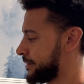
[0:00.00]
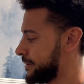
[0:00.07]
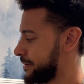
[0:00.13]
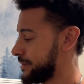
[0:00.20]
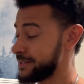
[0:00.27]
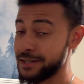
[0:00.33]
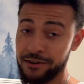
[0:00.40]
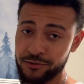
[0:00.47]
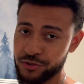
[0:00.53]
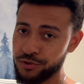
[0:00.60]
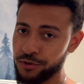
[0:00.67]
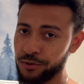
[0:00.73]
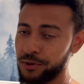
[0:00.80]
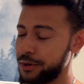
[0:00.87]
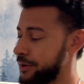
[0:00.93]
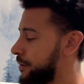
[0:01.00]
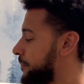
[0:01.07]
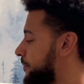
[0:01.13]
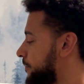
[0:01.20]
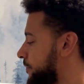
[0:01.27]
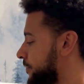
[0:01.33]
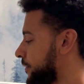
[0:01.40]
It's never true.
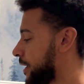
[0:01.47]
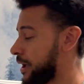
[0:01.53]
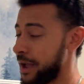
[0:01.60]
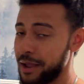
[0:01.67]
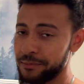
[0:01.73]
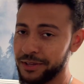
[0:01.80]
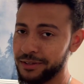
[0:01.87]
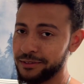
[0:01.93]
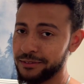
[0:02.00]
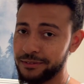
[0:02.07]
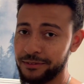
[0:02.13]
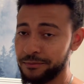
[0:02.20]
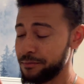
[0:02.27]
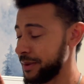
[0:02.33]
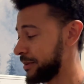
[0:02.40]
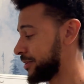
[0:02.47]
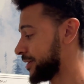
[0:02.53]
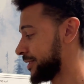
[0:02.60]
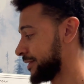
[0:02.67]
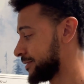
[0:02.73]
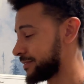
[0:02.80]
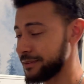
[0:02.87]
I mean, maybe it
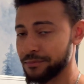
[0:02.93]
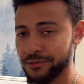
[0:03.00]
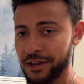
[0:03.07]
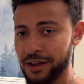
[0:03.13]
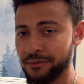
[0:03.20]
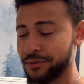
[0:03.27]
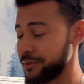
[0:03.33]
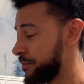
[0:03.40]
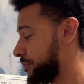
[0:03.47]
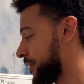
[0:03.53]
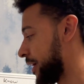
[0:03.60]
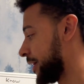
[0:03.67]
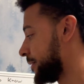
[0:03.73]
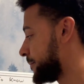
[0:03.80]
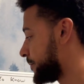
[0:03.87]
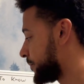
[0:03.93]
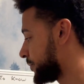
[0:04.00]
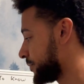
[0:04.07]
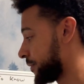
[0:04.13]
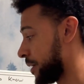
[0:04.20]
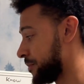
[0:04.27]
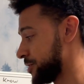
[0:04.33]
is sometimes, but
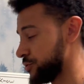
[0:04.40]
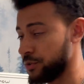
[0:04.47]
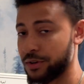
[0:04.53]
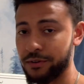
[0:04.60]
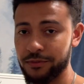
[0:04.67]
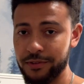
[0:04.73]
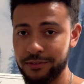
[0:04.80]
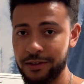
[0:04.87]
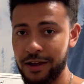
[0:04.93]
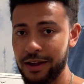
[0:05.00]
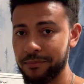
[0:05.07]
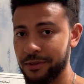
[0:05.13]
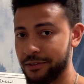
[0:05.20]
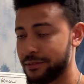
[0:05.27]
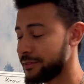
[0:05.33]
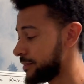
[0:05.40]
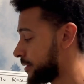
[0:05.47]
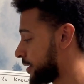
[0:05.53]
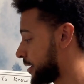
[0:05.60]
a majority of the time is